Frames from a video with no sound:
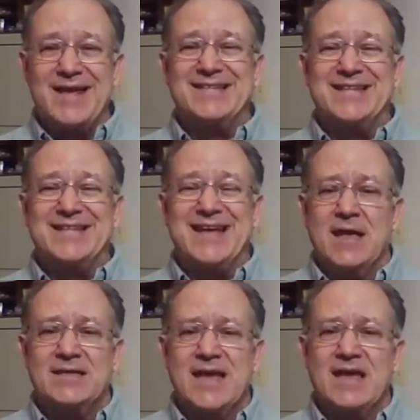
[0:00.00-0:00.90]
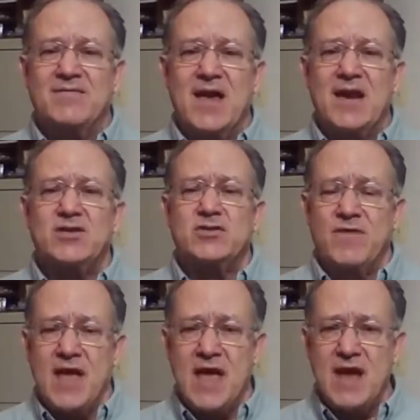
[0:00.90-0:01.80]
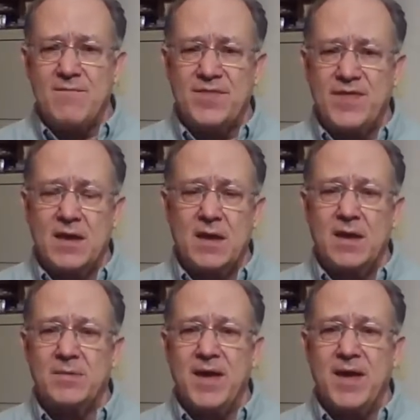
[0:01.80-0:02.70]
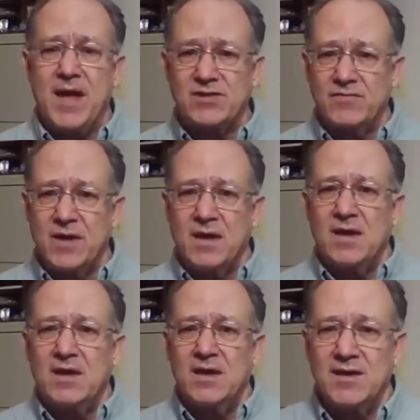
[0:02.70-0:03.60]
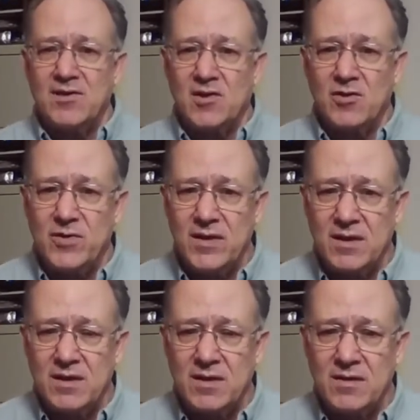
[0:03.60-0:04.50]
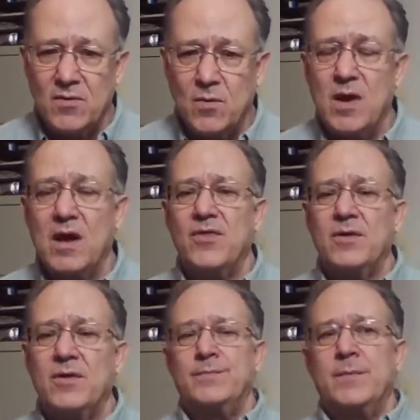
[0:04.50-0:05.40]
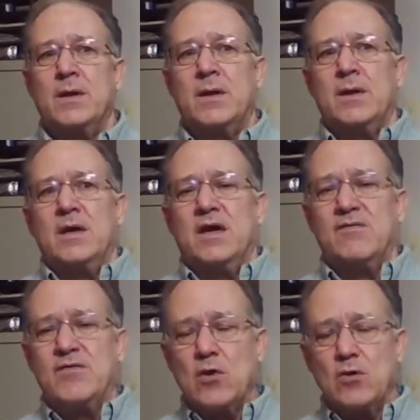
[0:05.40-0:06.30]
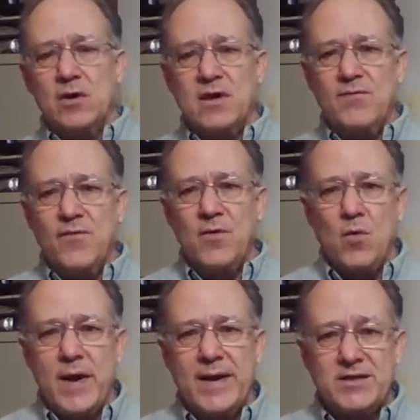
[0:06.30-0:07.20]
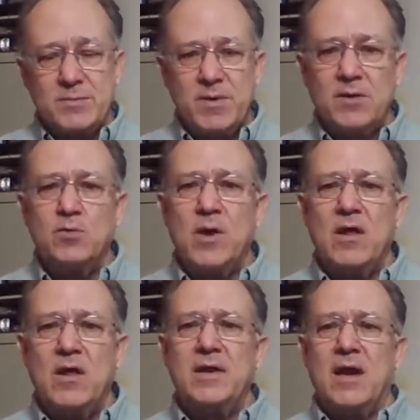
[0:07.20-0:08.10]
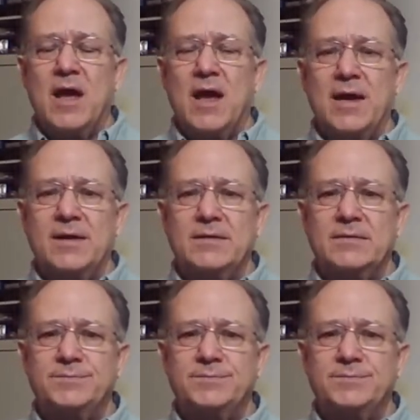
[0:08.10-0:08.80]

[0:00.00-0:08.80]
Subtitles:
and take advantage of everything Onpassive, including the wealth. If you're looking for a way to build wealth online,